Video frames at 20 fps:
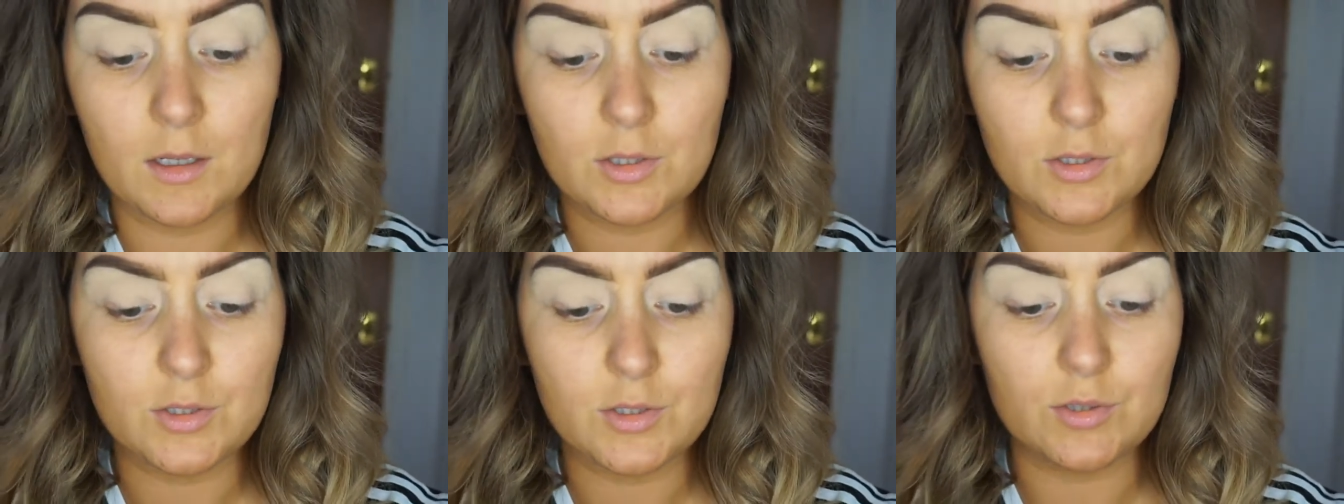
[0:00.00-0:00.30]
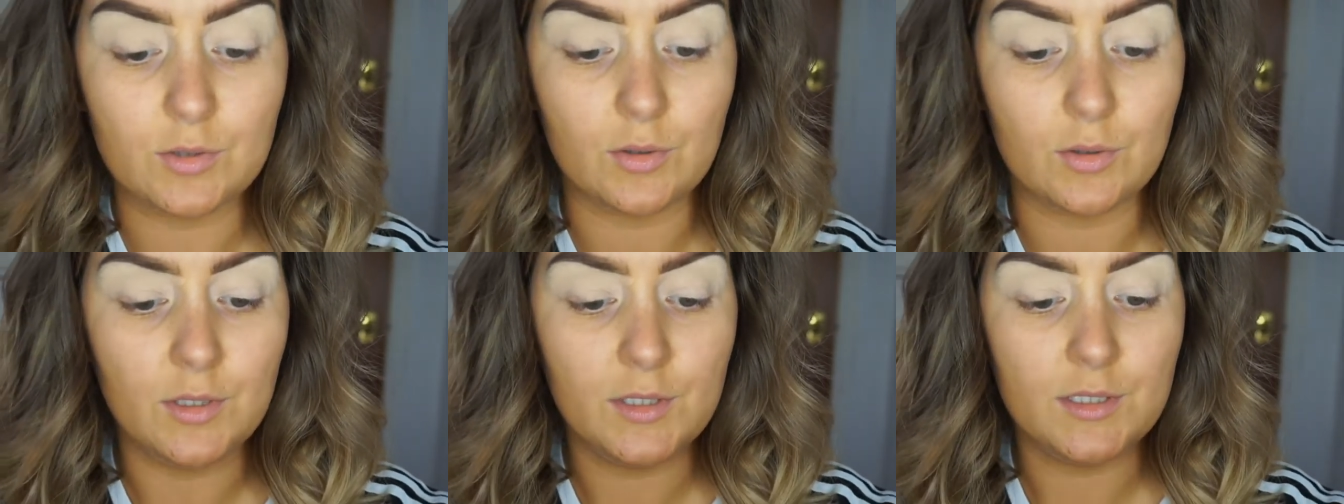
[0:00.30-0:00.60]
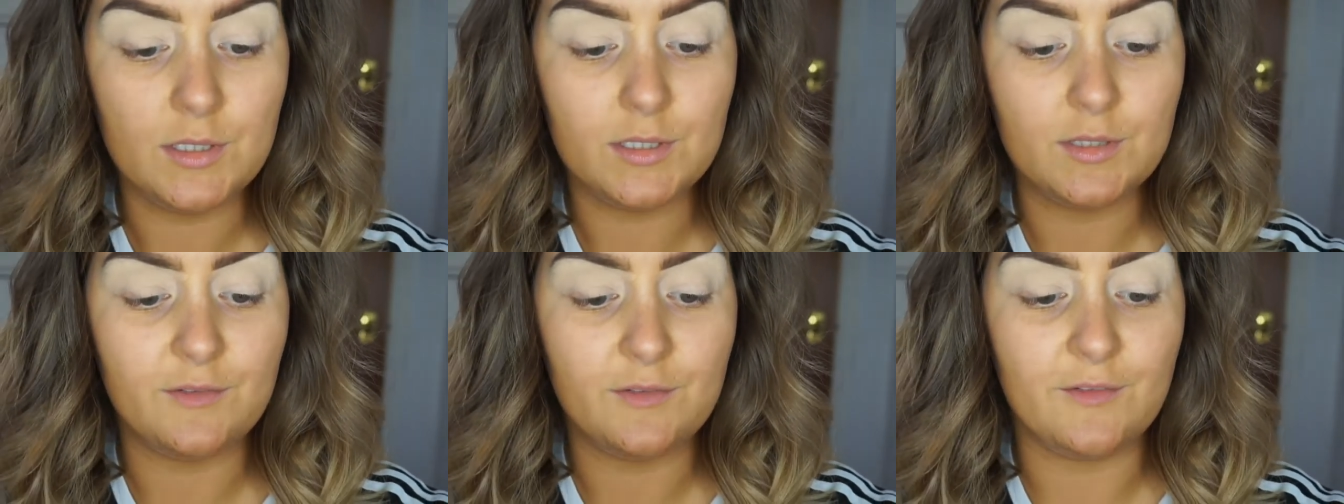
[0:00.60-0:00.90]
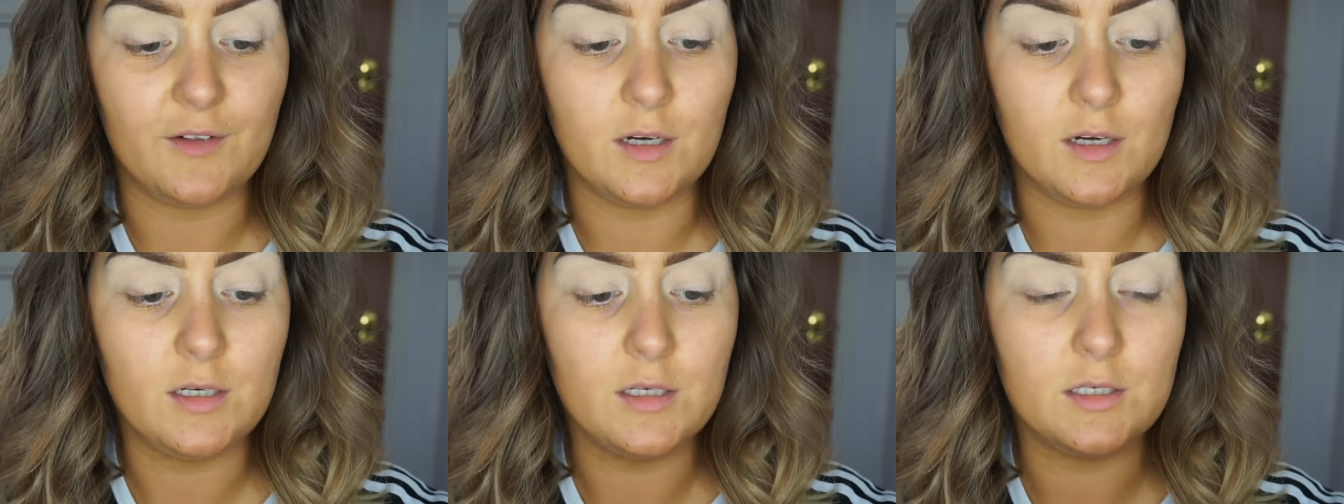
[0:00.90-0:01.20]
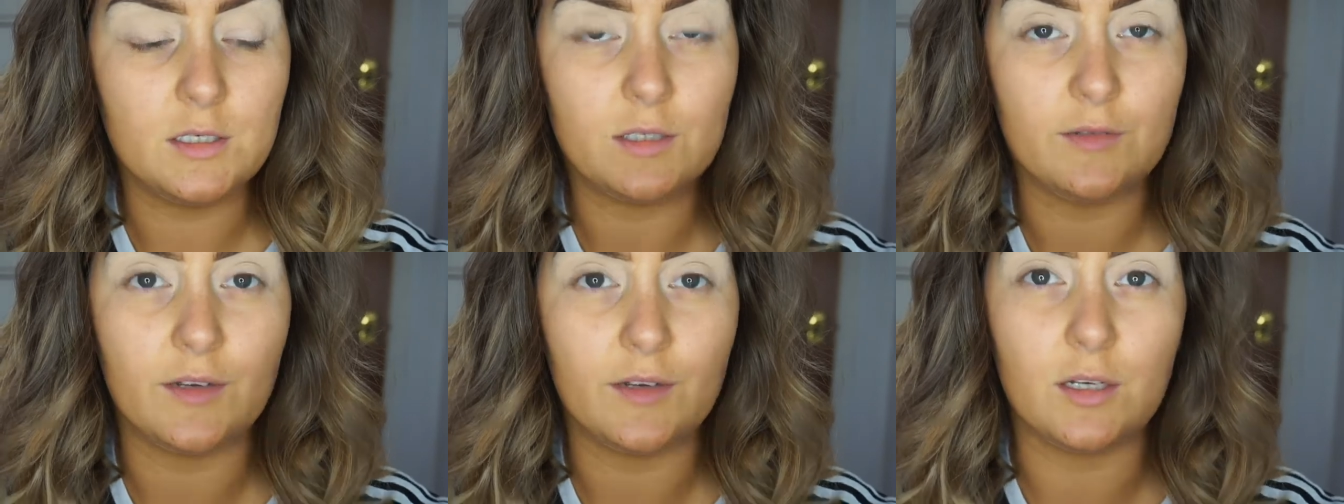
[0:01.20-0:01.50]
Sauced
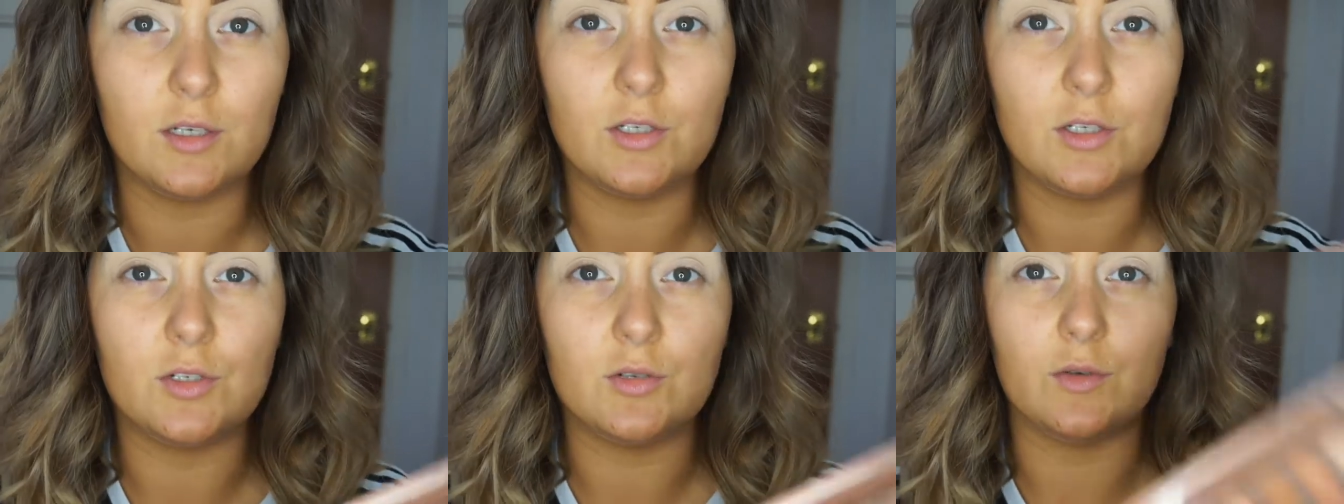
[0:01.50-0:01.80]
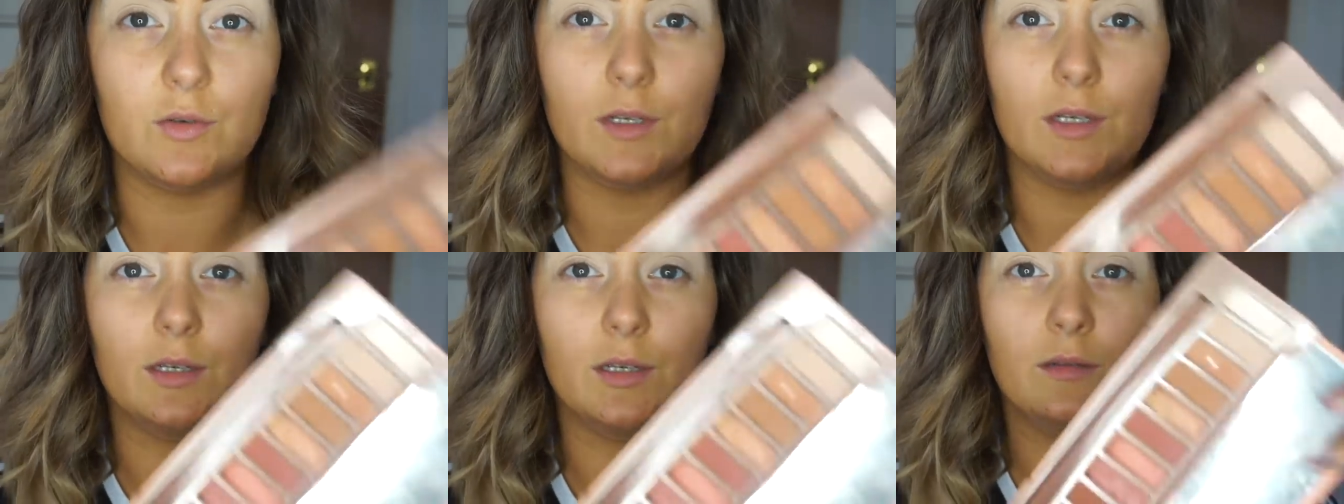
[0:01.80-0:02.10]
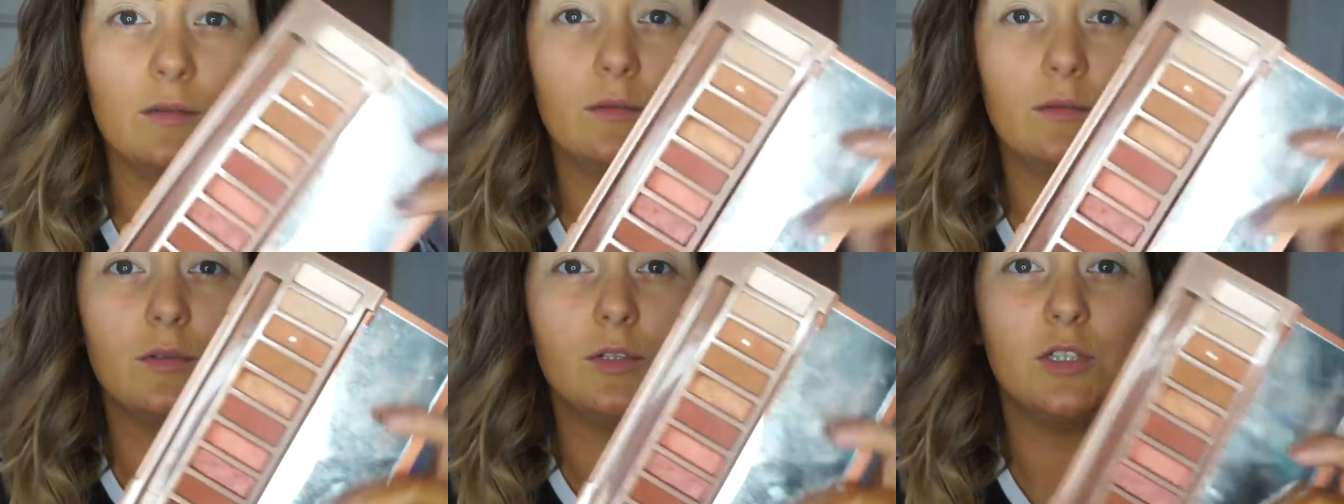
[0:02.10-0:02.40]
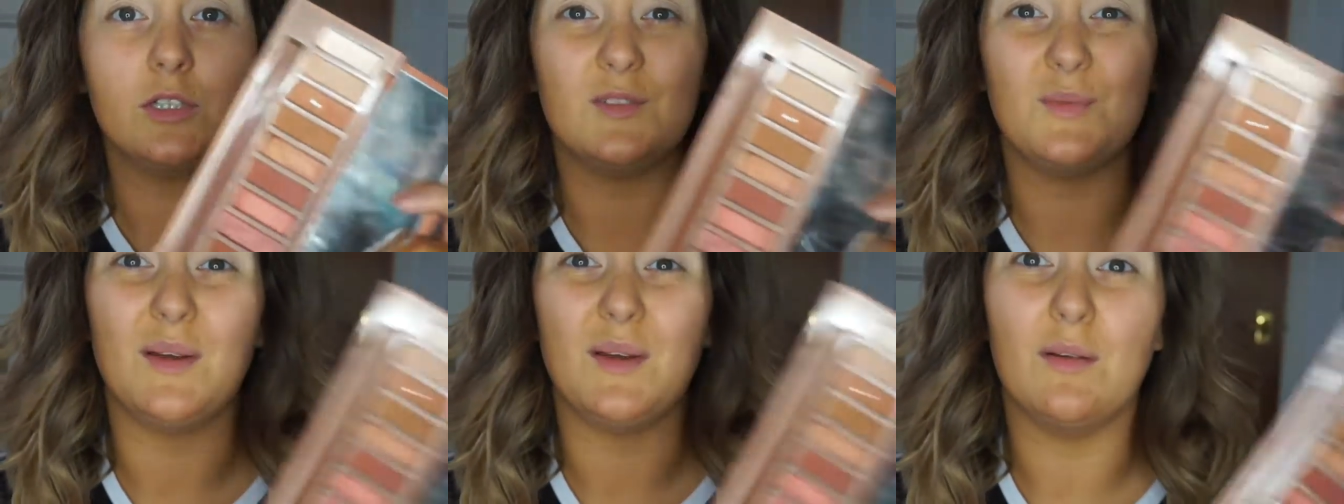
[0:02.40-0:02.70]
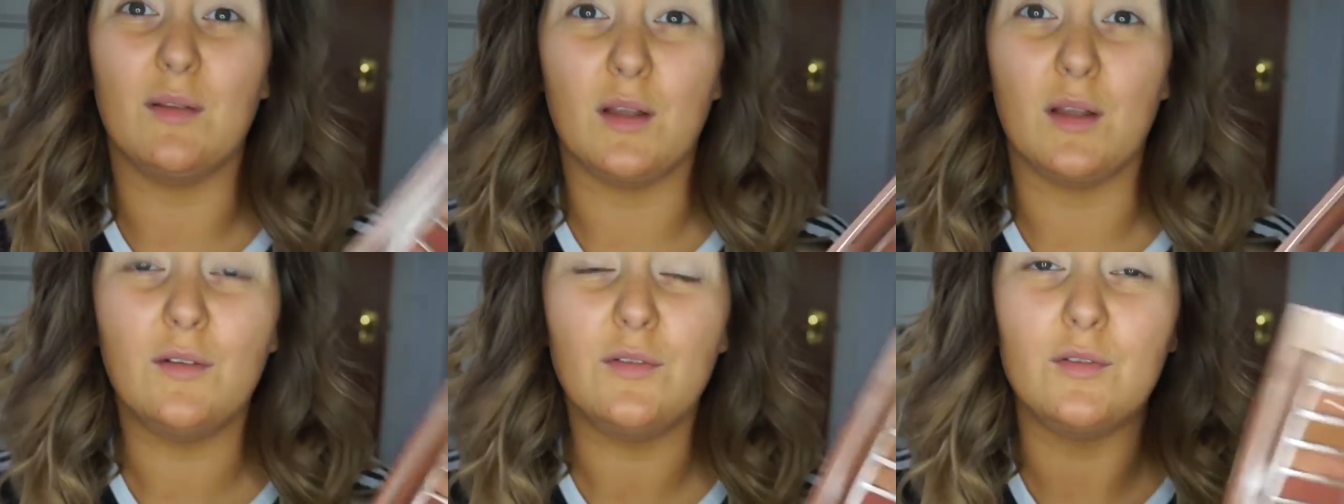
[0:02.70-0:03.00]
first, if I can show you. She's well
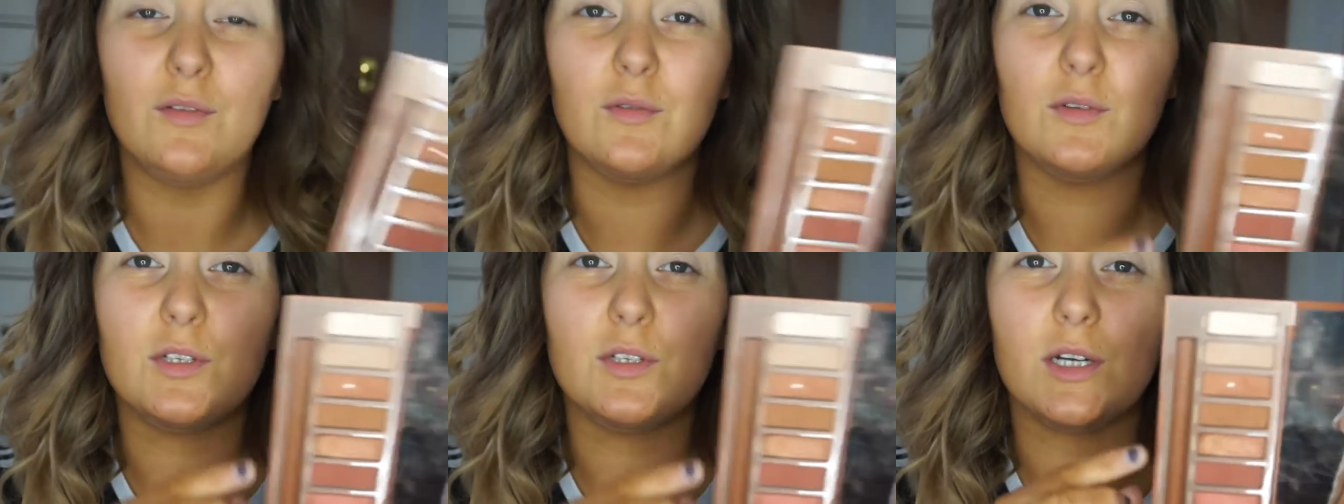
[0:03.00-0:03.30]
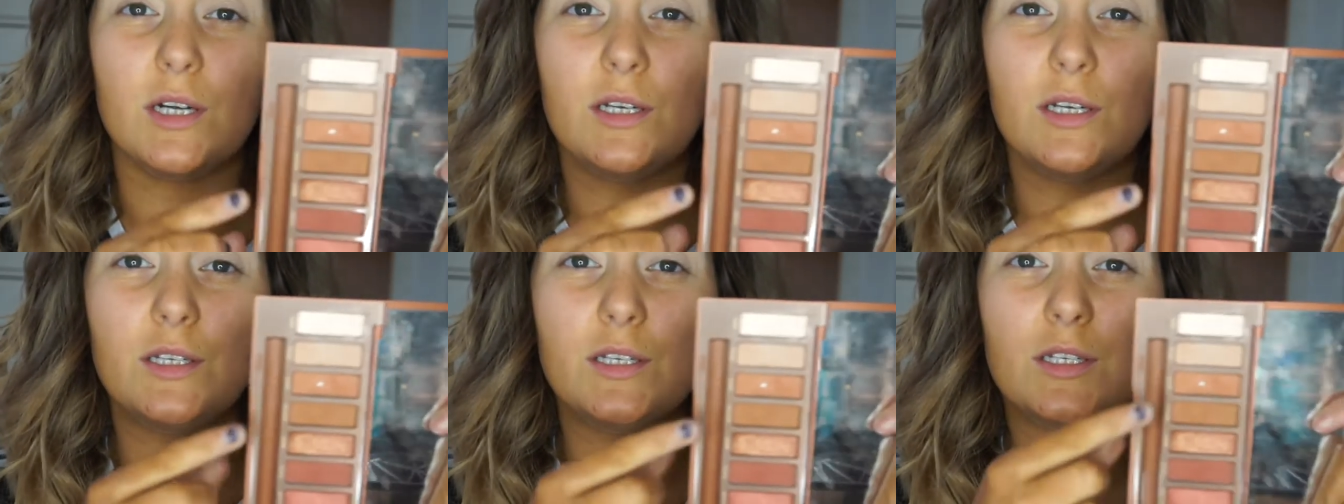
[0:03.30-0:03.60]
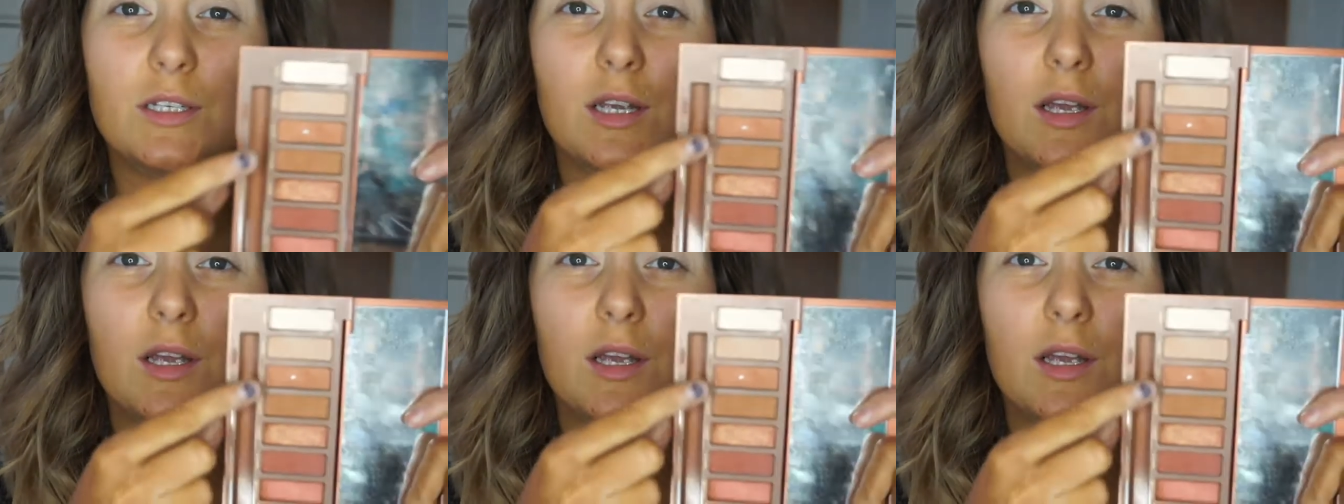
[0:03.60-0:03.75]
loved, don't judge.